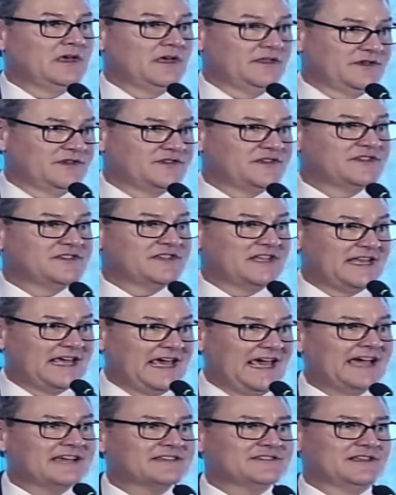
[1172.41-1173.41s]
this is an
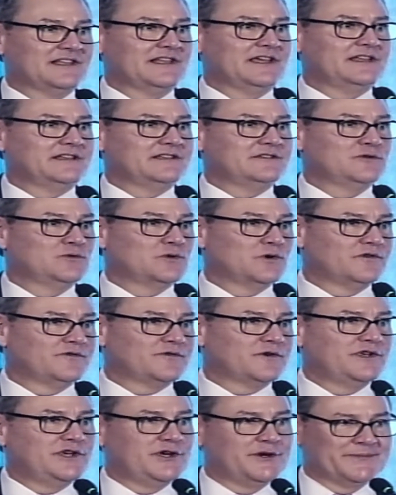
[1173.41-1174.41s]
excellent tool
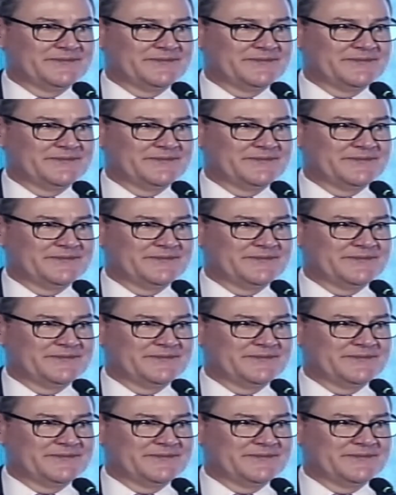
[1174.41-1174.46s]
for you.